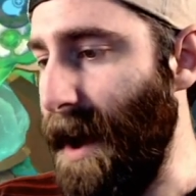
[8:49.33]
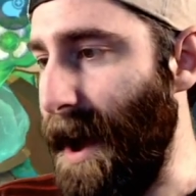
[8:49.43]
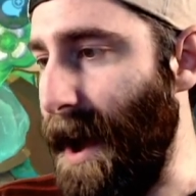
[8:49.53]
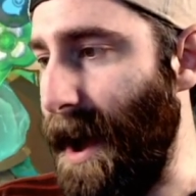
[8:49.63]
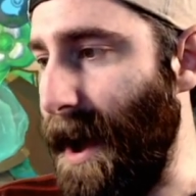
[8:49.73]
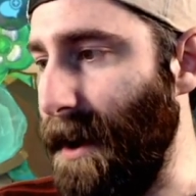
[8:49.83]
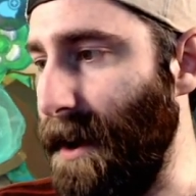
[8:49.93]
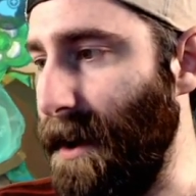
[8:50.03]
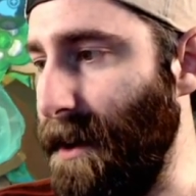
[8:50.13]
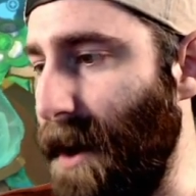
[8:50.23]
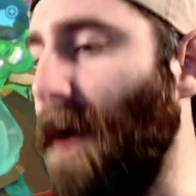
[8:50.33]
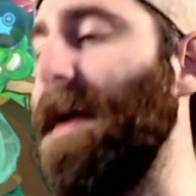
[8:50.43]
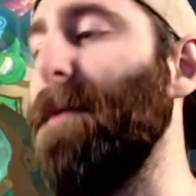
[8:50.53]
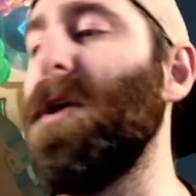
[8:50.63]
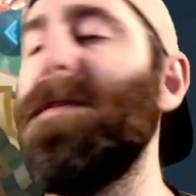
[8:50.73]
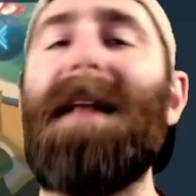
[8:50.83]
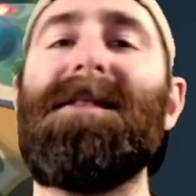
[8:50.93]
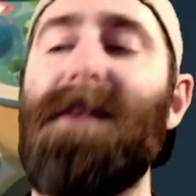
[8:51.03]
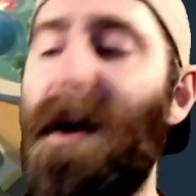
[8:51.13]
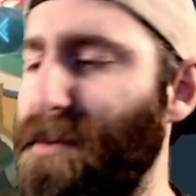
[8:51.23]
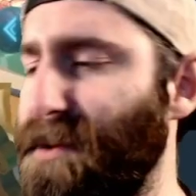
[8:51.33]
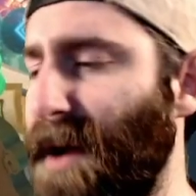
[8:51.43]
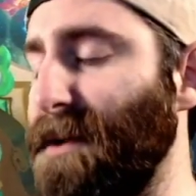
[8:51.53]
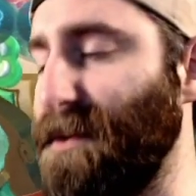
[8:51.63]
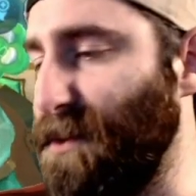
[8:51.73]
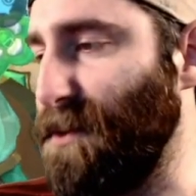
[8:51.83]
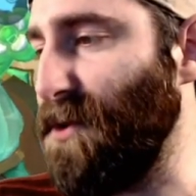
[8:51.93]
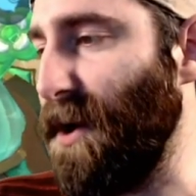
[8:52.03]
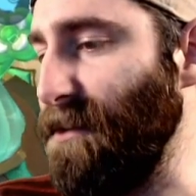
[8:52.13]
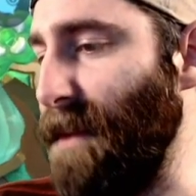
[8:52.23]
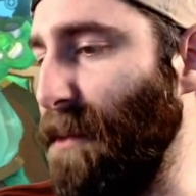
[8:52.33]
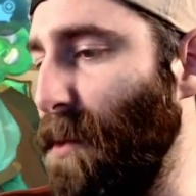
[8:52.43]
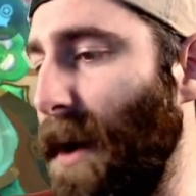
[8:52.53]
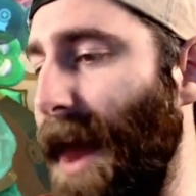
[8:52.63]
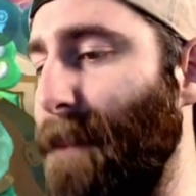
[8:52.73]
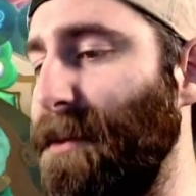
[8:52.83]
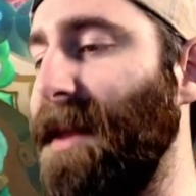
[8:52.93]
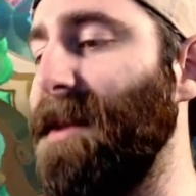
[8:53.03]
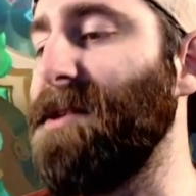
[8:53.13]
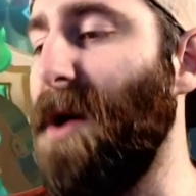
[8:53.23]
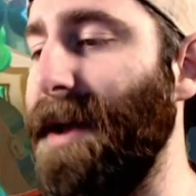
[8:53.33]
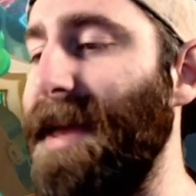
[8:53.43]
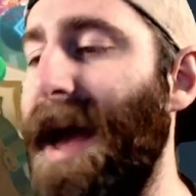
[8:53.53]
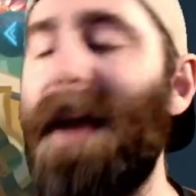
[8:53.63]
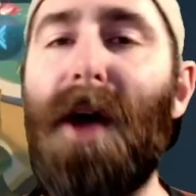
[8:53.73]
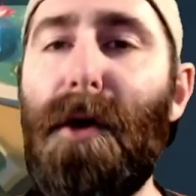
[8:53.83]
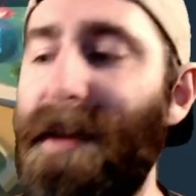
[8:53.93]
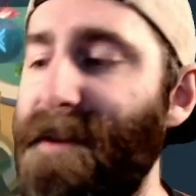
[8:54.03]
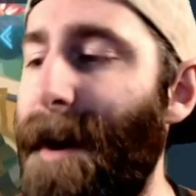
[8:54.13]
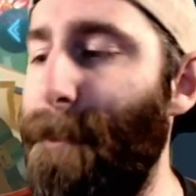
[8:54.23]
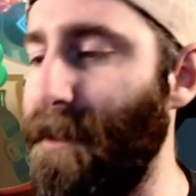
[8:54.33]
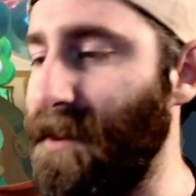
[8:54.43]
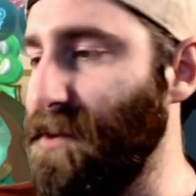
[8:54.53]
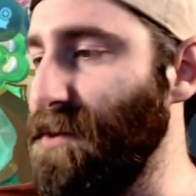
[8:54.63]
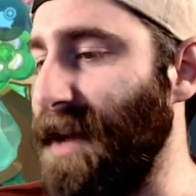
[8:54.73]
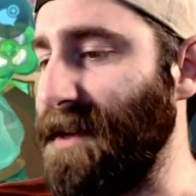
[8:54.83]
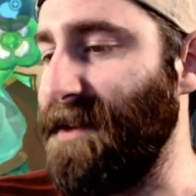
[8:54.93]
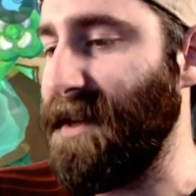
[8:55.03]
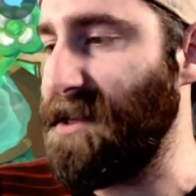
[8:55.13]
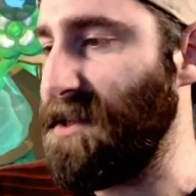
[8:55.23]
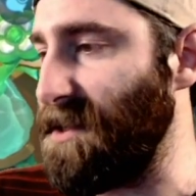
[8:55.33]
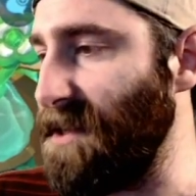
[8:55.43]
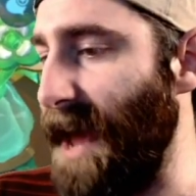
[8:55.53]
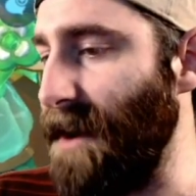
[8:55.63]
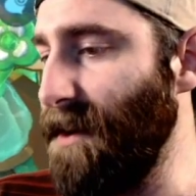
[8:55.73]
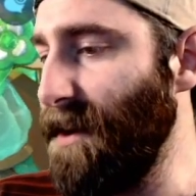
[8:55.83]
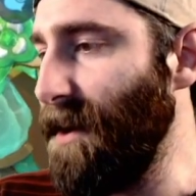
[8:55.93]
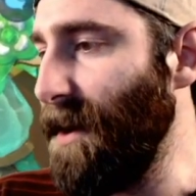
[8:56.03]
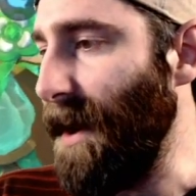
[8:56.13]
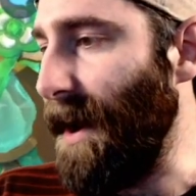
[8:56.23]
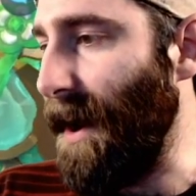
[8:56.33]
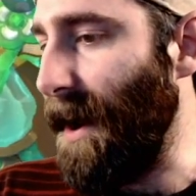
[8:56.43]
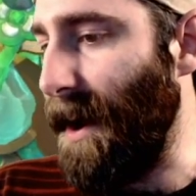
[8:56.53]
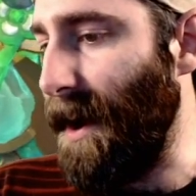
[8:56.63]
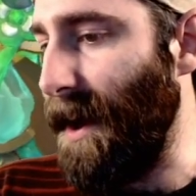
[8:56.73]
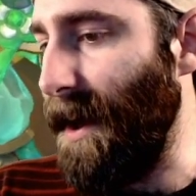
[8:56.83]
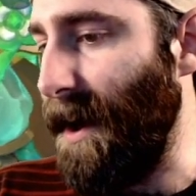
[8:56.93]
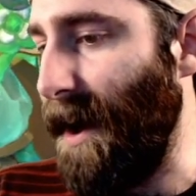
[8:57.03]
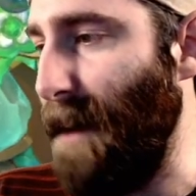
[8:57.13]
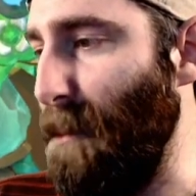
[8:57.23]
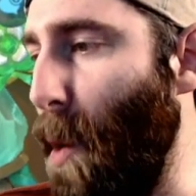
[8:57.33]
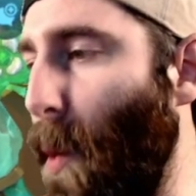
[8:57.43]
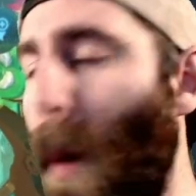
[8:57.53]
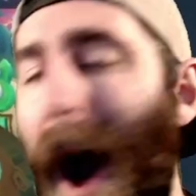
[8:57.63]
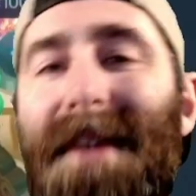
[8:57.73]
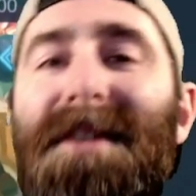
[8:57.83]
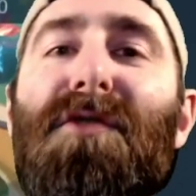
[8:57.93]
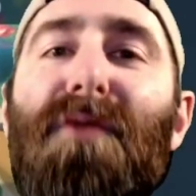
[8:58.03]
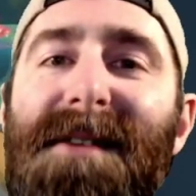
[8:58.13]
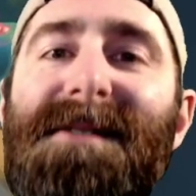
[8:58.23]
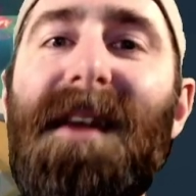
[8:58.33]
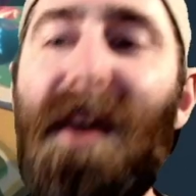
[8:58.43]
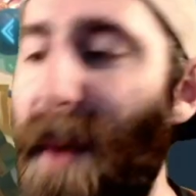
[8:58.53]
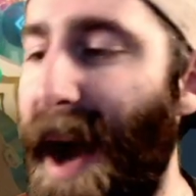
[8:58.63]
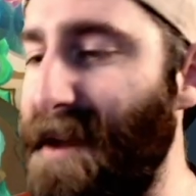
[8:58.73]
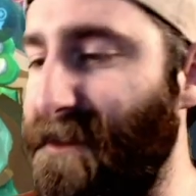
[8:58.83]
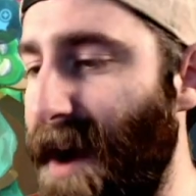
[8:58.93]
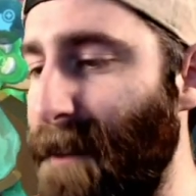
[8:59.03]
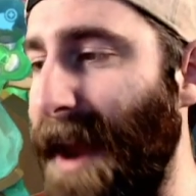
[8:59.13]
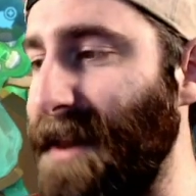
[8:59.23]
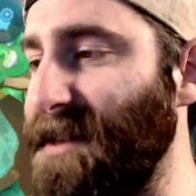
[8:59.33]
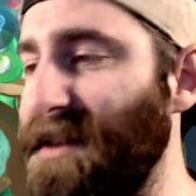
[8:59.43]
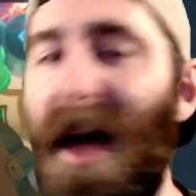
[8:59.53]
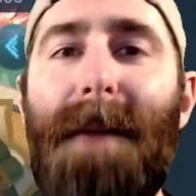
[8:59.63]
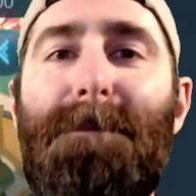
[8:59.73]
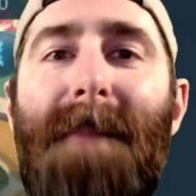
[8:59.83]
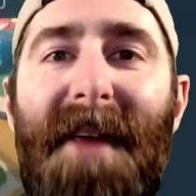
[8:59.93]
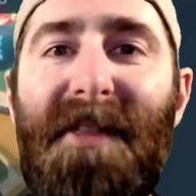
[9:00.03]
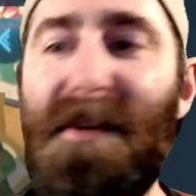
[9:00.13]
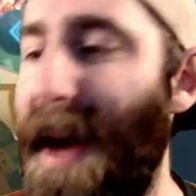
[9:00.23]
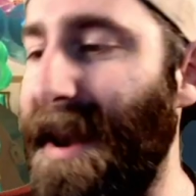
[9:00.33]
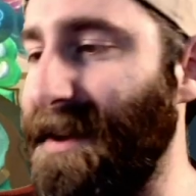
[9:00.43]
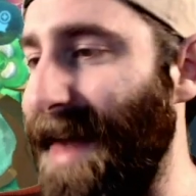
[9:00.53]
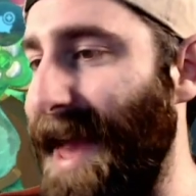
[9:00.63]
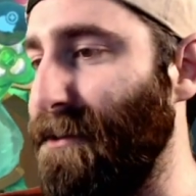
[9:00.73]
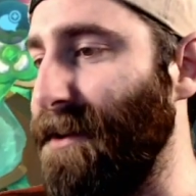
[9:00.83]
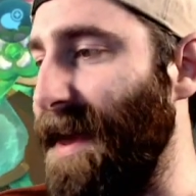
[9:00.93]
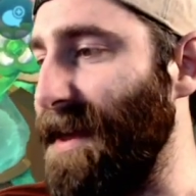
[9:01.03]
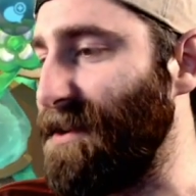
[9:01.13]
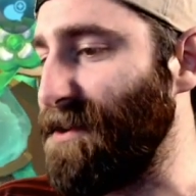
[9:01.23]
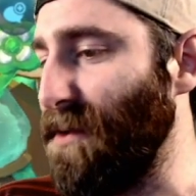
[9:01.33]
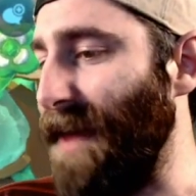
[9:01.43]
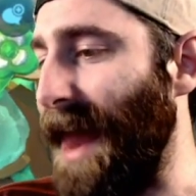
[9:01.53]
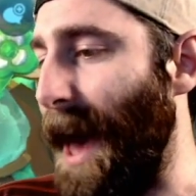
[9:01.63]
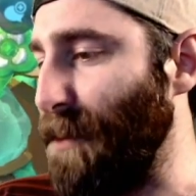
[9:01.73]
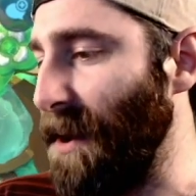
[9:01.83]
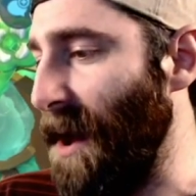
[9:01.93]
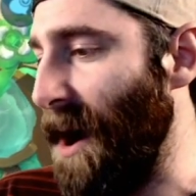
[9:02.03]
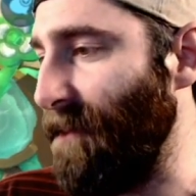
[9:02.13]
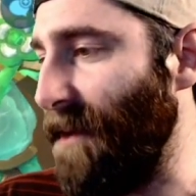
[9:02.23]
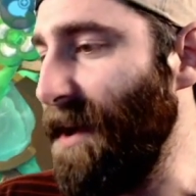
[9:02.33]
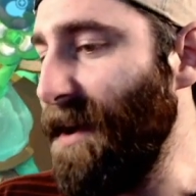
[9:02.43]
Oh, there we go. I was trying to remember what happened then. So yeah, I don't give up on the 2-star Stinger just yet. I'm 1 crystal away. I made a slight mathematical error there. You saw that happen live.